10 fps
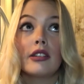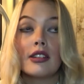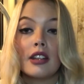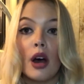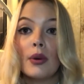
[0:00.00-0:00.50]

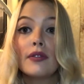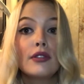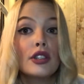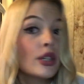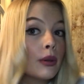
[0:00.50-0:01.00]
To start with,
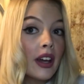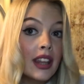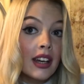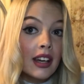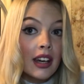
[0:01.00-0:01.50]
do I
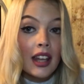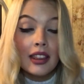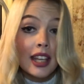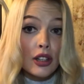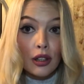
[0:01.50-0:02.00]
think
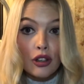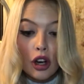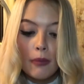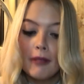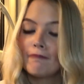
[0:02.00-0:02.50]
they do the
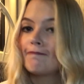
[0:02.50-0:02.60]
job?